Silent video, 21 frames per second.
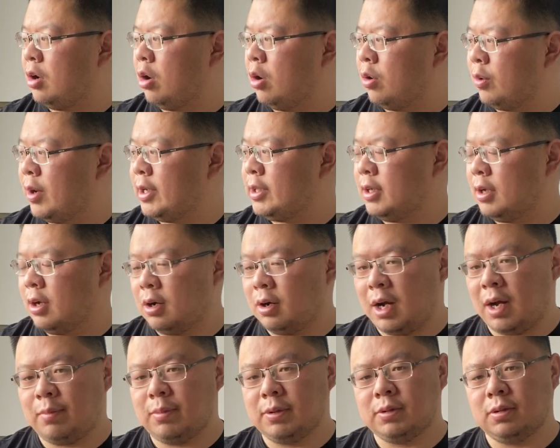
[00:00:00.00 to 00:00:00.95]
already on
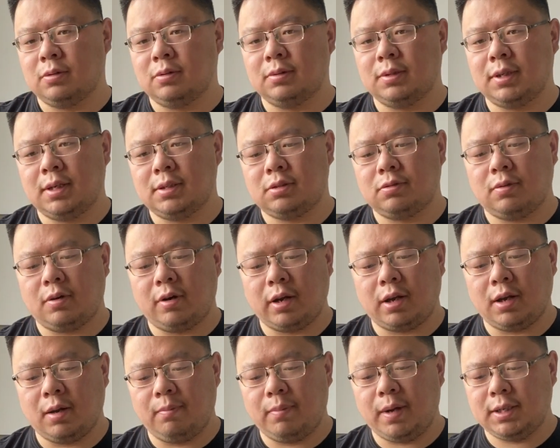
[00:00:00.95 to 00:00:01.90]
Amazon, that's very
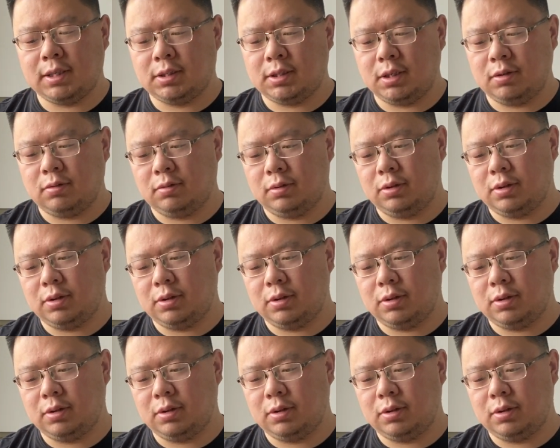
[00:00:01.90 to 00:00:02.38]
competitive.